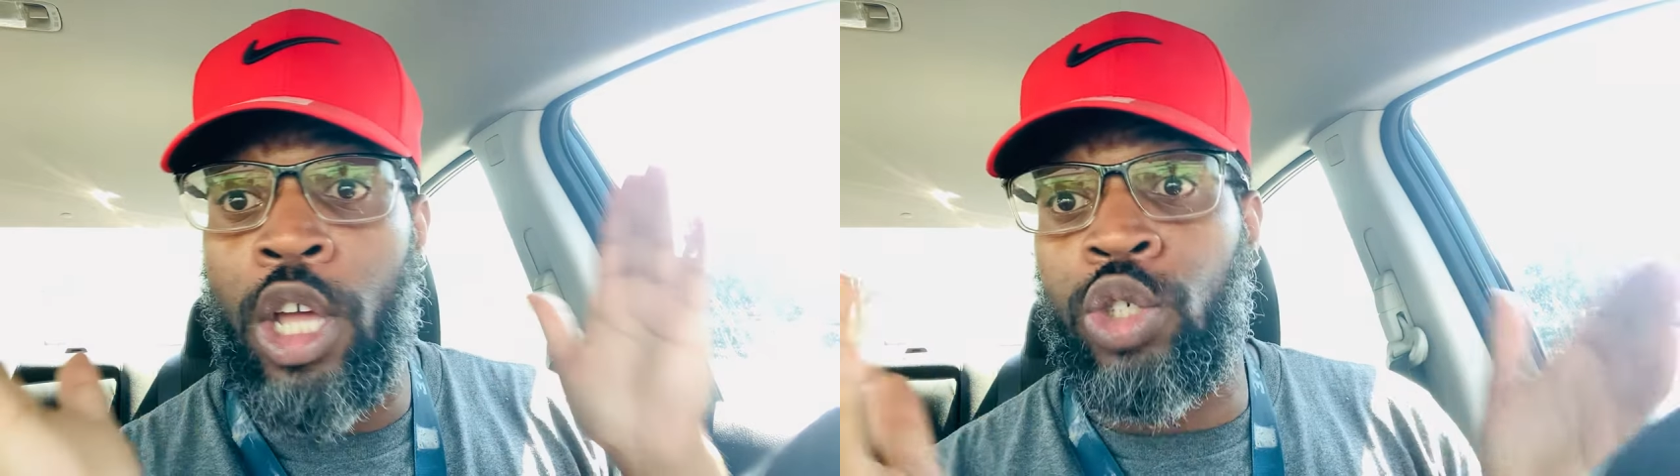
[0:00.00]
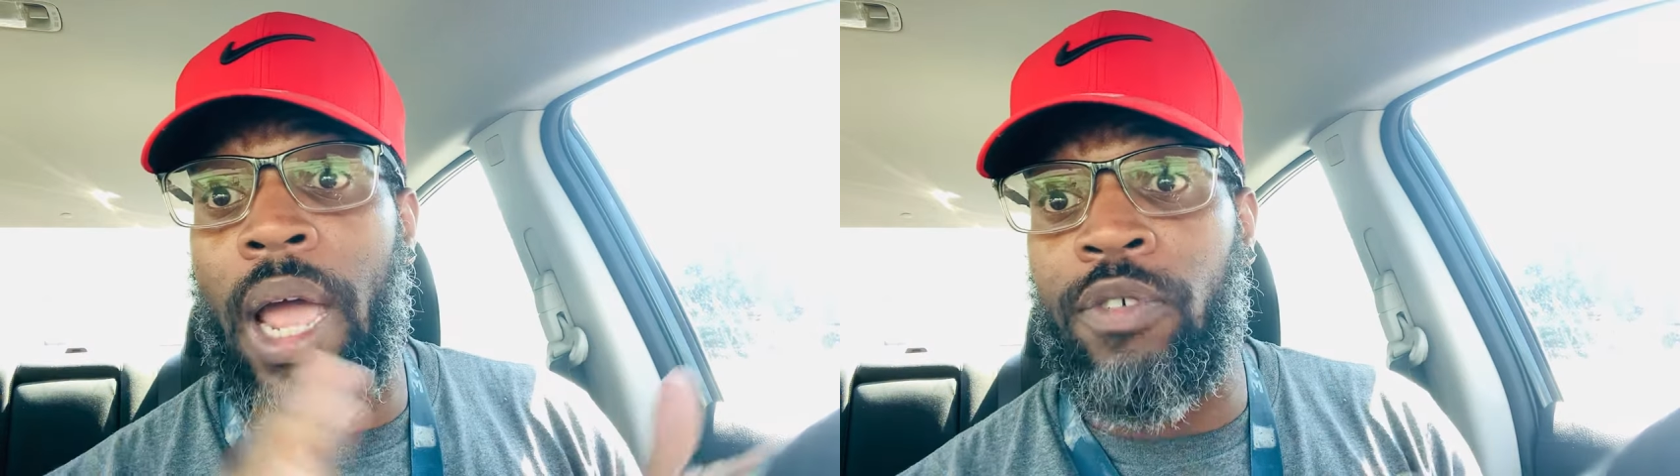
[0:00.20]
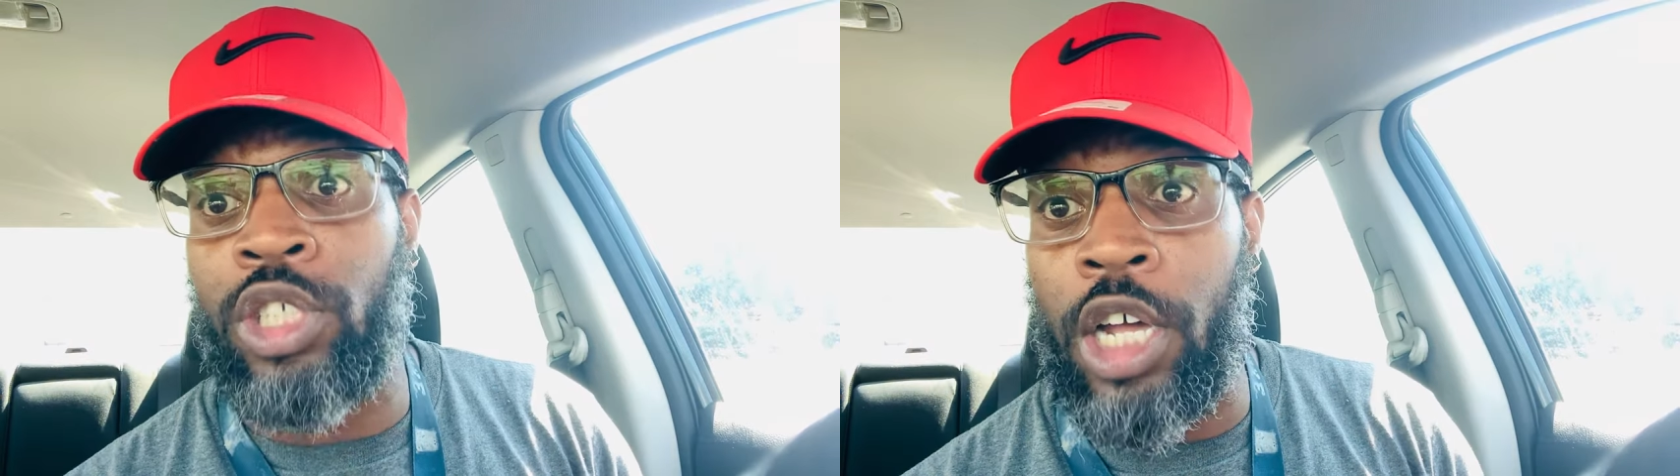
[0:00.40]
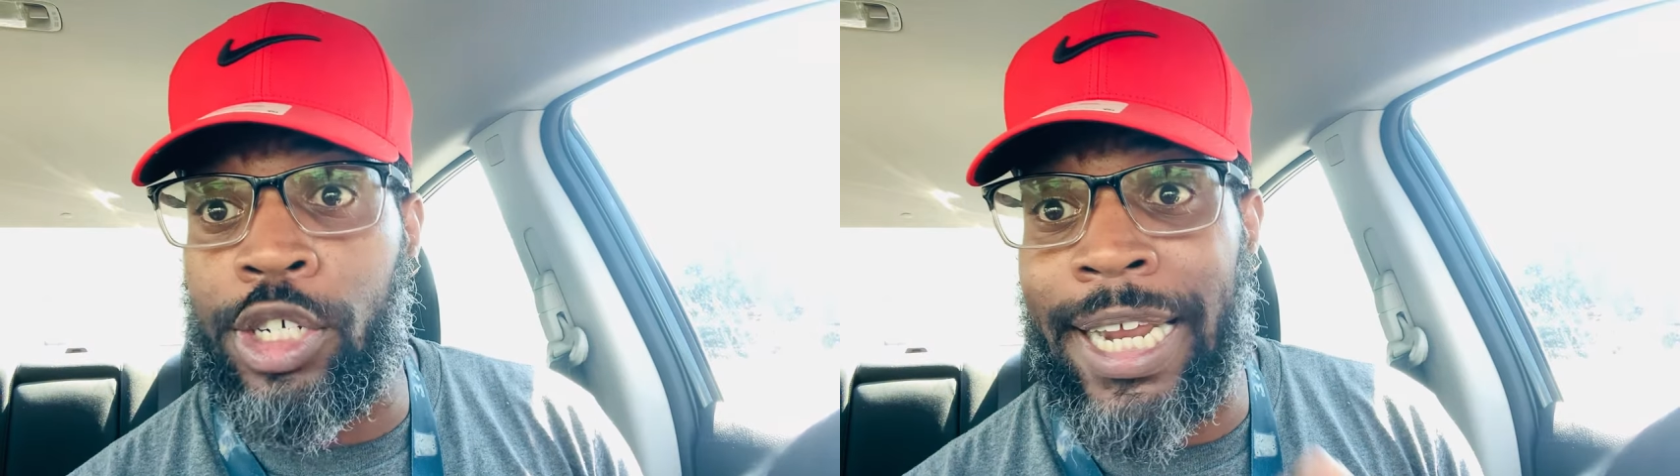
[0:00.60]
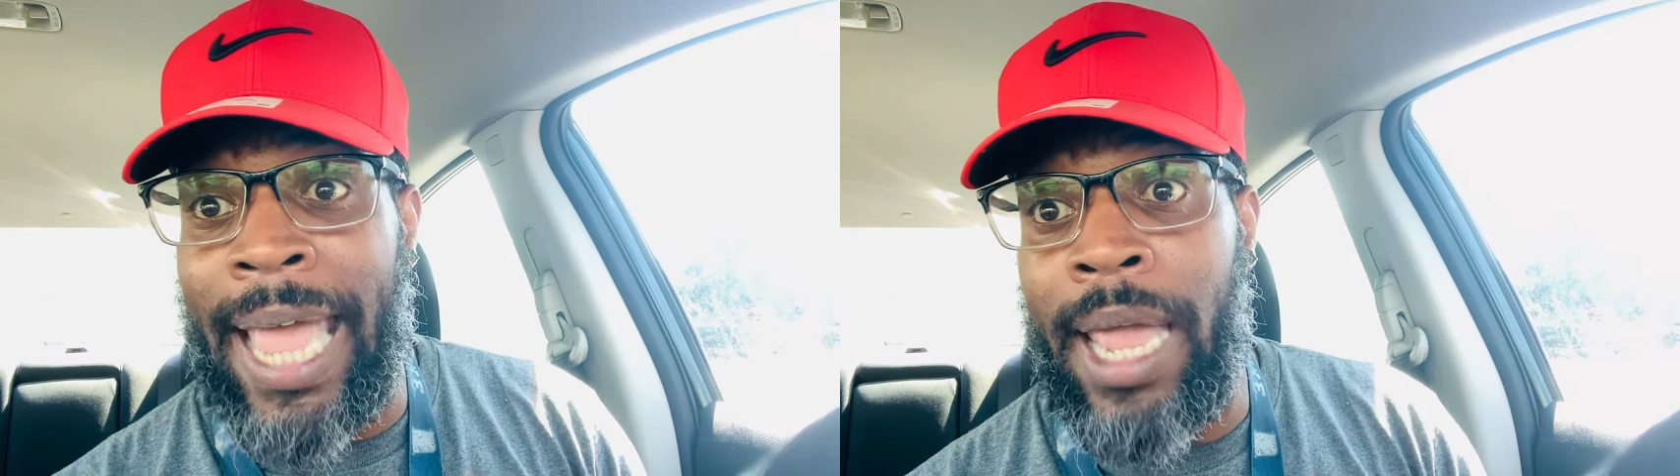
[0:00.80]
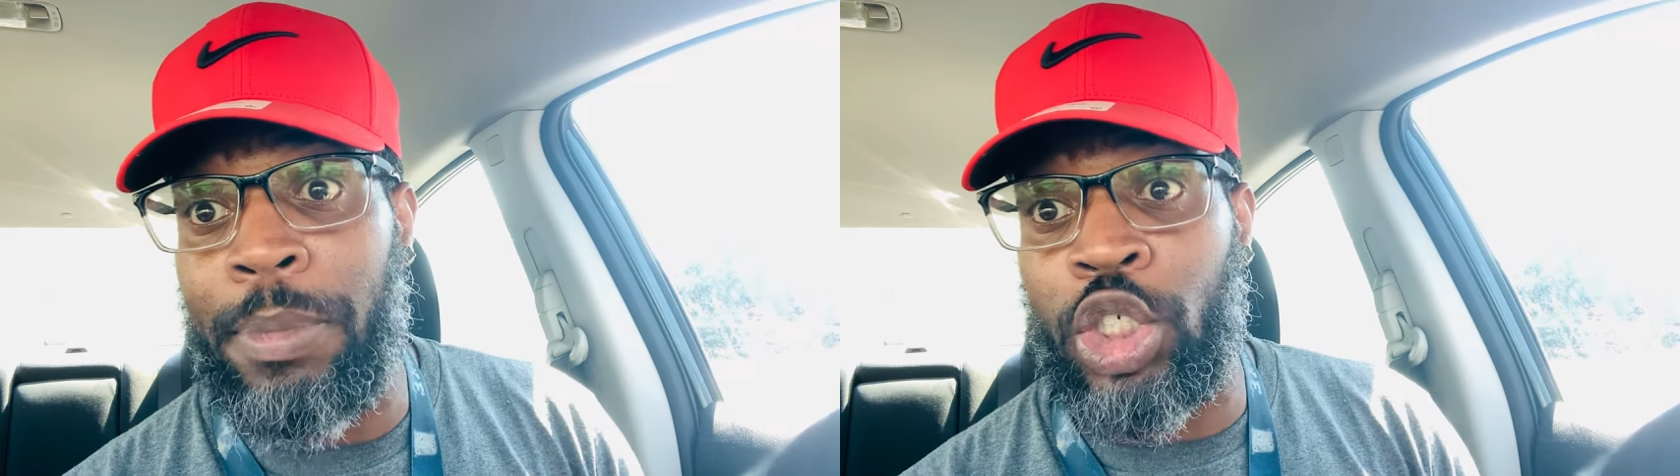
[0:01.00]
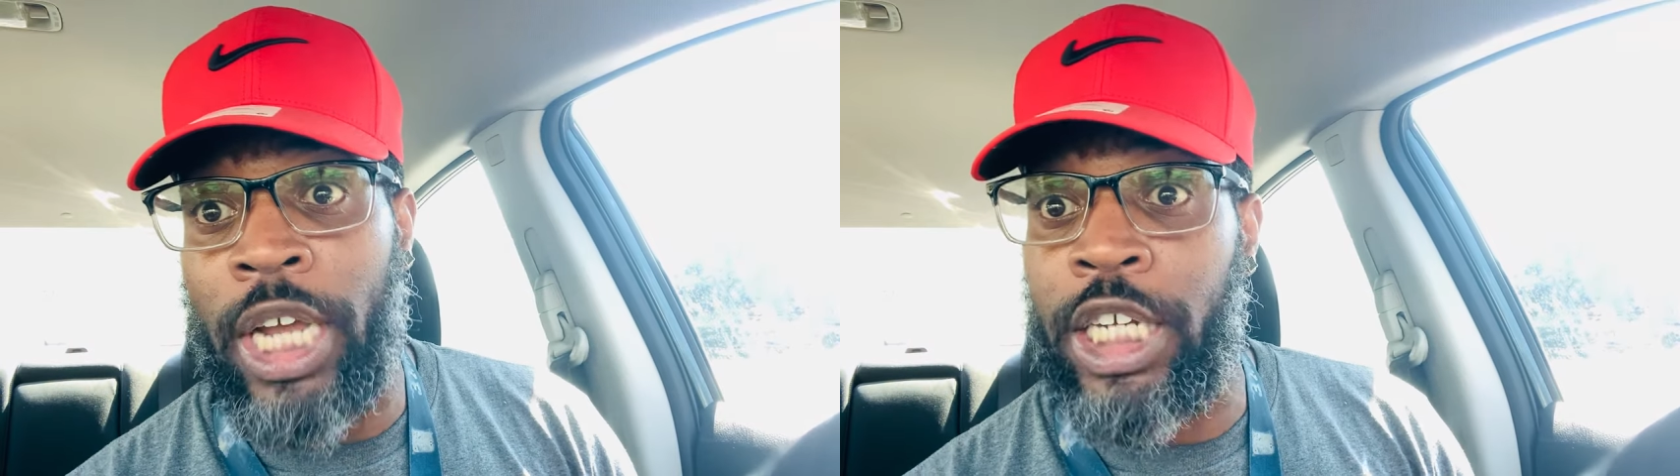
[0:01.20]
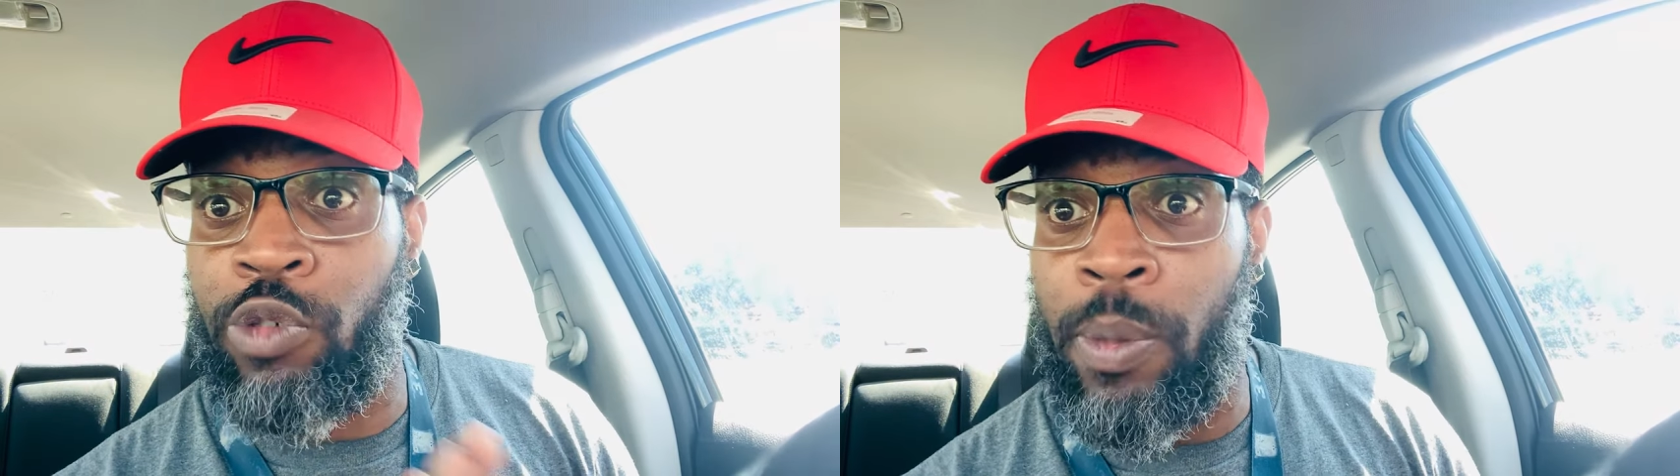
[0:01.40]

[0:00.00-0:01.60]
Travis Hunter, the game is changing.